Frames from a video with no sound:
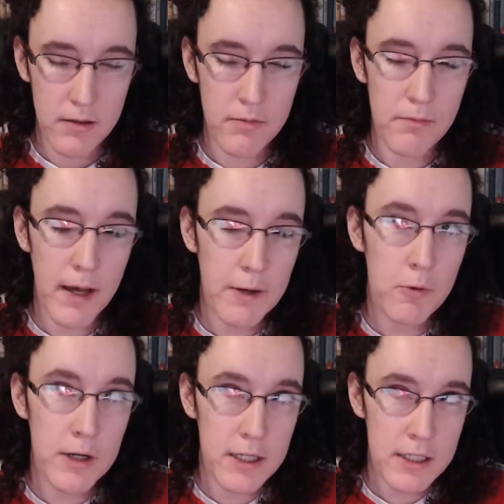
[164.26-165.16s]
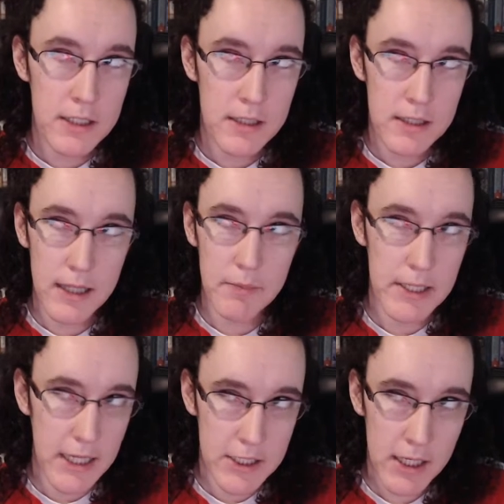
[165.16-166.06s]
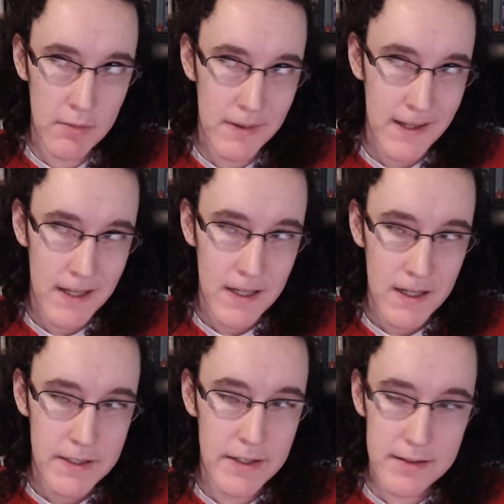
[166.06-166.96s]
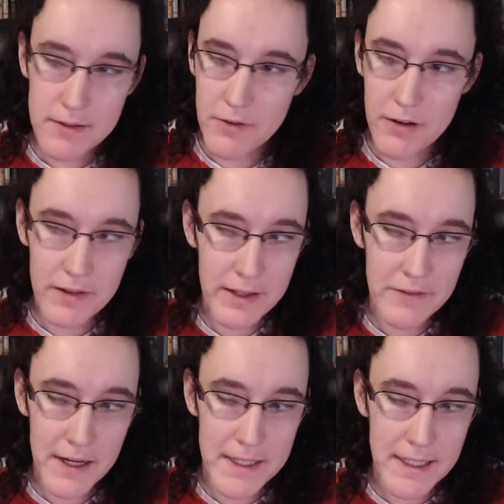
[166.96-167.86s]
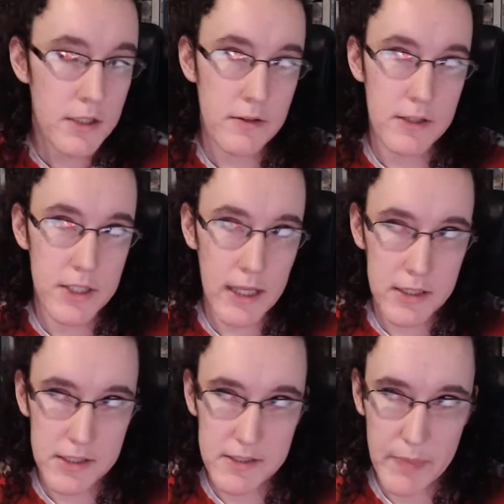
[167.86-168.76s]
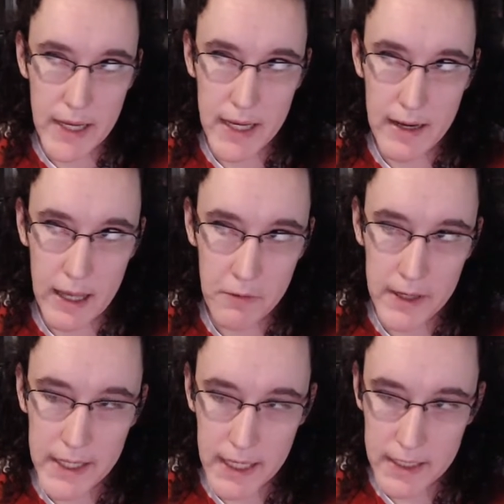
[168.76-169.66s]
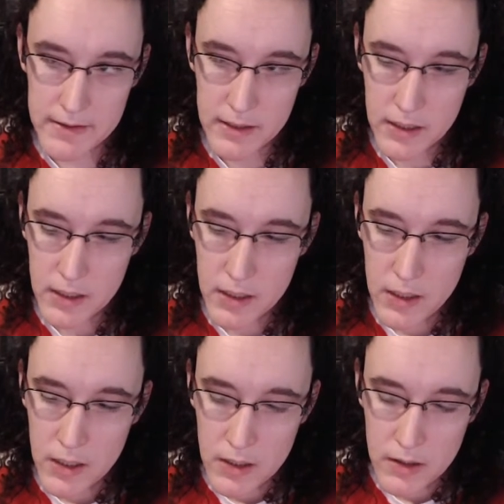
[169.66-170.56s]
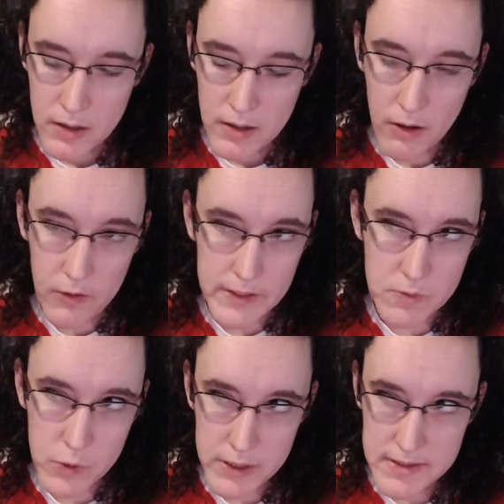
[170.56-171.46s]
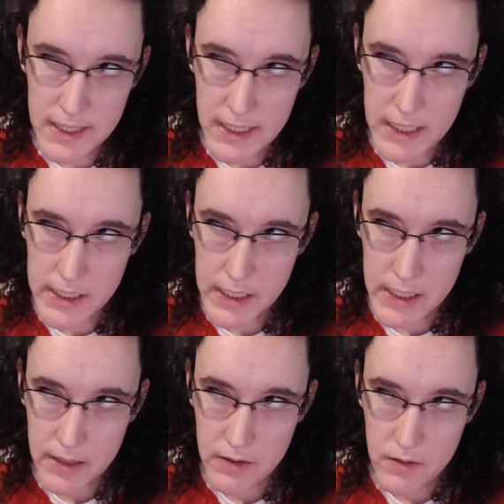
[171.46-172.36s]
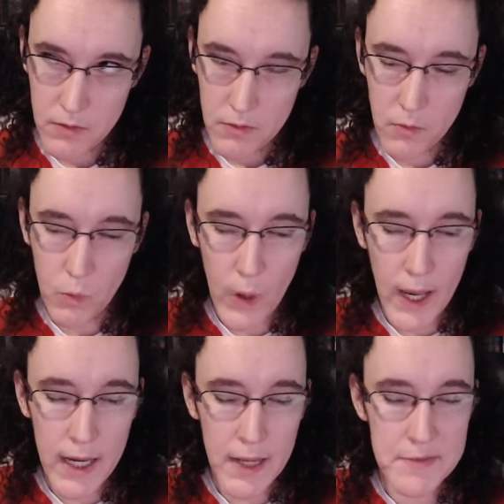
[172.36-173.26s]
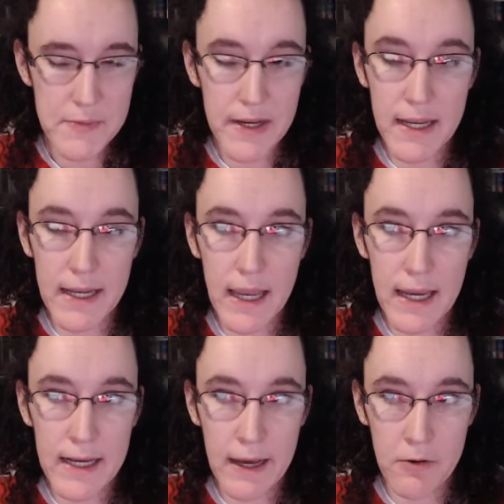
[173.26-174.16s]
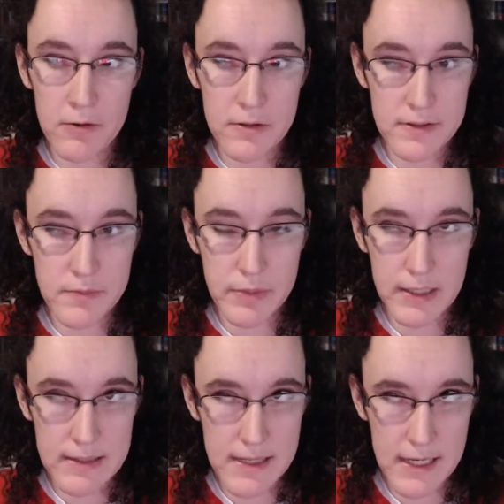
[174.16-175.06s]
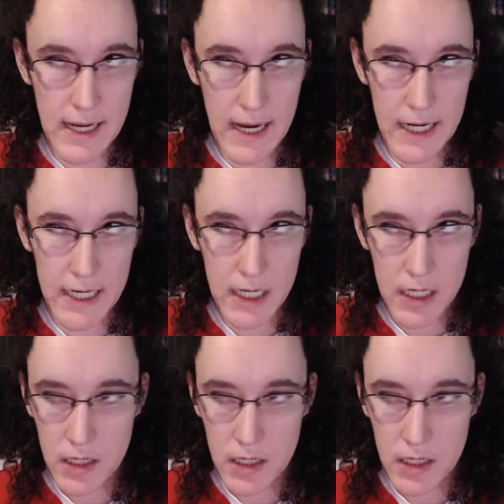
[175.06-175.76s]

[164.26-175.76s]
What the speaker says: My work, like my day job, doesn't involve any writing. So the challenge has been, how do I get all these words in when I'm spending 8 hours plus a day